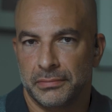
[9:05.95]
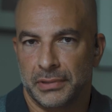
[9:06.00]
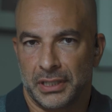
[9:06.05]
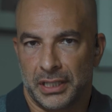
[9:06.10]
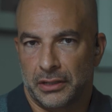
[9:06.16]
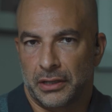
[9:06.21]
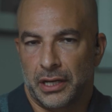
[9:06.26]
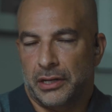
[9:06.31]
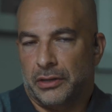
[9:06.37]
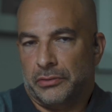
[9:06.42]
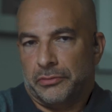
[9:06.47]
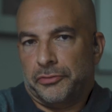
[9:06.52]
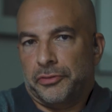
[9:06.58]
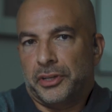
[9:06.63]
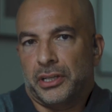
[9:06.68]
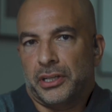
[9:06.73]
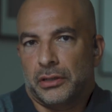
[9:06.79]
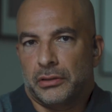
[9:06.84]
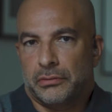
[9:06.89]
I don't, I don't
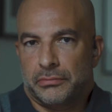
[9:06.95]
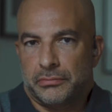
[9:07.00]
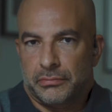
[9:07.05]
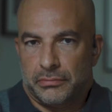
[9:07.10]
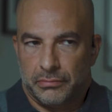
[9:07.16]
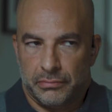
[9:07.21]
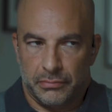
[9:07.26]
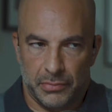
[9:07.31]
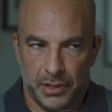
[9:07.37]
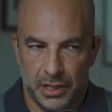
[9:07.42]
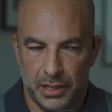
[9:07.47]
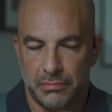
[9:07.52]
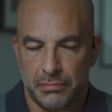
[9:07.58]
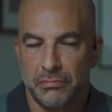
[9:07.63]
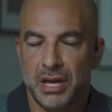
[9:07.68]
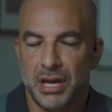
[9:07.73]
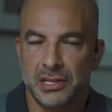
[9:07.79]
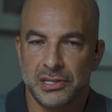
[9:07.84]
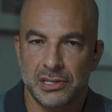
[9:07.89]
feel
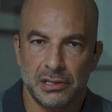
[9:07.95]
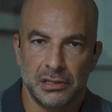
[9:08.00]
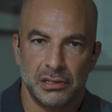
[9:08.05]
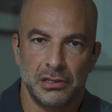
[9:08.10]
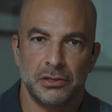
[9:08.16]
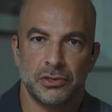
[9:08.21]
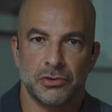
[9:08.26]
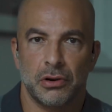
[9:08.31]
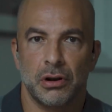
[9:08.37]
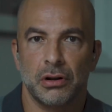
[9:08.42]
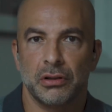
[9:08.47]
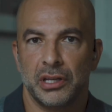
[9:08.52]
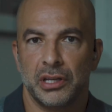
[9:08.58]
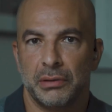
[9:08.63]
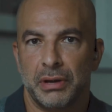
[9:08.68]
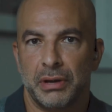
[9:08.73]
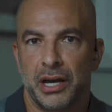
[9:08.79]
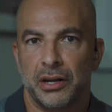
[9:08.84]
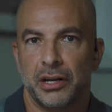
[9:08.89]
immensely strongly
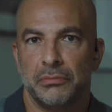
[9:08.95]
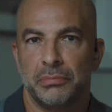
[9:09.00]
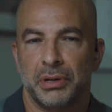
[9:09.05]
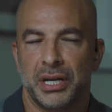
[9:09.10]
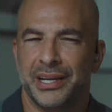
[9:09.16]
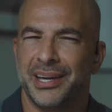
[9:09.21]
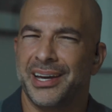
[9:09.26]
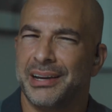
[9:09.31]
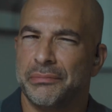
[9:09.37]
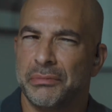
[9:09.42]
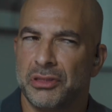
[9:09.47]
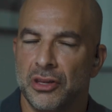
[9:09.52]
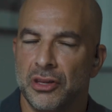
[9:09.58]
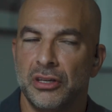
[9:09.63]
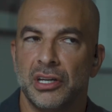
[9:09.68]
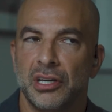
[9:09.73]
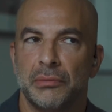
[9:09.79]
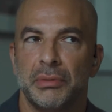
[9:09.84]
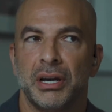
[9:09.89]
about it. But again, I'm
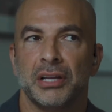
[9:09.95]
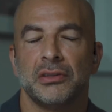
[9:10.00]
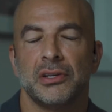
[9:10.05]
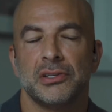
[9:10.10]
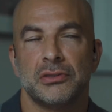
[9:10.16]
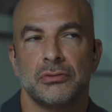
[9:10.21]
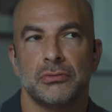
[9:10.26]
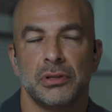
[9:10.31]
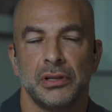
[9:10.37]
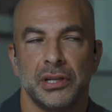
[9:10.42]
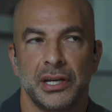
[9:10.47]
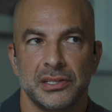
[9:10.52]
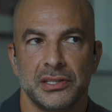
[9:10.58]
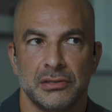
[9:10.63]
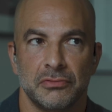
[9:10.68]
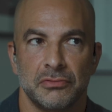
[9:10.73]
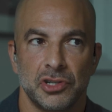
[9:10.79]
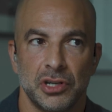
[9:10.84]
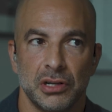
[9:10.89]
thinking about this through the lens
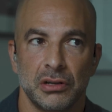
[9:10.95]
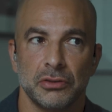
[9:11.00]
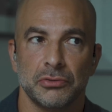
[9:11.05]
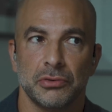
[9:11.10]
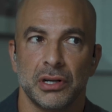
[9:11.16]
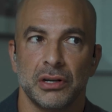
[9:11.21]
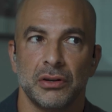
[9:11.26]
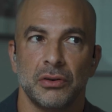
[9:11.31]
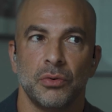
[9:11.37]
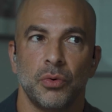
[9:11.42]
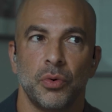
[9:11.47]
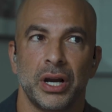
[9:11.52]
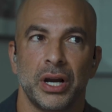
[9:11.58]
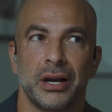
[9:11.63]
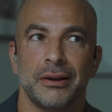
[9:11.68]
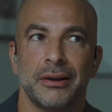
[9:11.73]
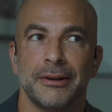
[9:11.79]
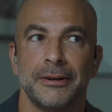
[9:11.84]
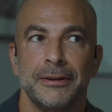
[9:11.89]
of children,
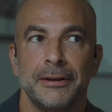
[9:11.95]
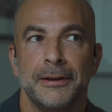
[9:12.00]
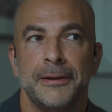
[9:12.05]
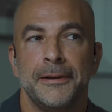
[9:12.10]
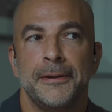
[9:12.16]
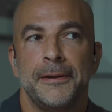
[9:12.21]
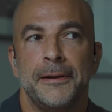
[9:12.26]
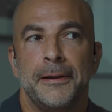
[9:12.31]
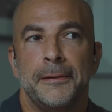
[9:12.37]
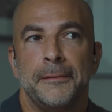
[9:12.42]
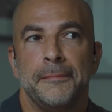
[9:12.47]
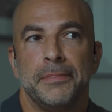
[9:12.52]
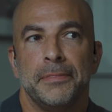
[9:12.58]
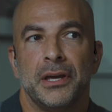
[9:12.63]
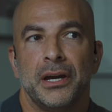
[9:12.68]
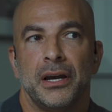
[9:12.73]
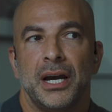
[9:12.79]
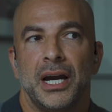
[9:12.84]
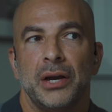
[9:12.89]
where
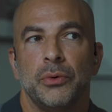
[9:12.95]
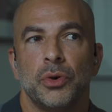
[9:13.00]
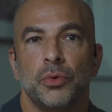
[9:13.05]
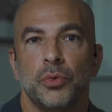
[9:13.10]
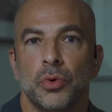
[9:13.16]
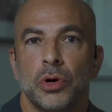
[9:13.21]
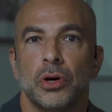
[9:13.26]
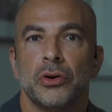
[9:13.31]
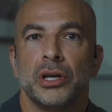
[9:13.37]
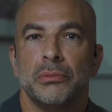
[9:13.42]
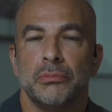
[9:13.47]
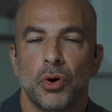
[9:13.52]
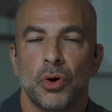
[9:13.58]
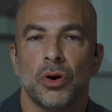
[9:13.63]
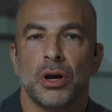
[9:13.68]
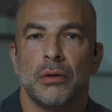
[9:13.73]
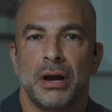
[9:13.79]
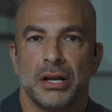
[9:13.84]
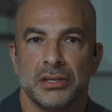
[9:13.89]
I would worry
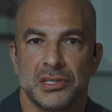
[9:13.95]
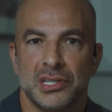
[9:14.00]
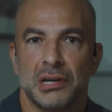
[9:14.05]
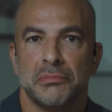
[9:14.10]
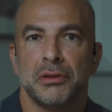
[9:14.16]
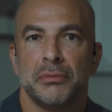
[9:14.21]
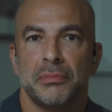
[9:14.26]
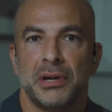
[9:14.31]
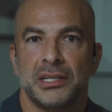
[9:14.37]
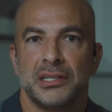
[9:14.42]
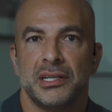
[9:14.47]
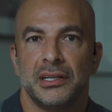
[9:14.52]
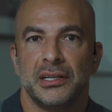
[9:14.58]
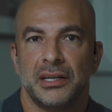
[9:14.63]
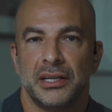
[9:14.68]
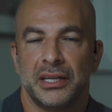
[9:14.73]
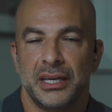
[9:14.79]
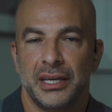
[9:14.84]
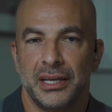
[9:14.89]
more about supplementing
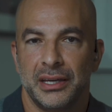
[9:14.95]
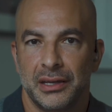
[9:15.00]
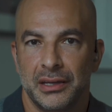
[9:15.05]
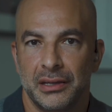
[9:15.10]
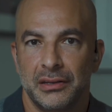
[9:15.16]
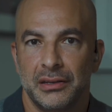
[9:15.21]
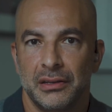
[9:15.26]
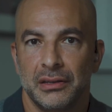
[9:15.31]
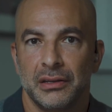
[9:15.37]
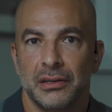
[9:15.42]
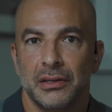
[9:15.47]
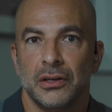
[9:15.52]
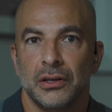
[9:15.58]
a kid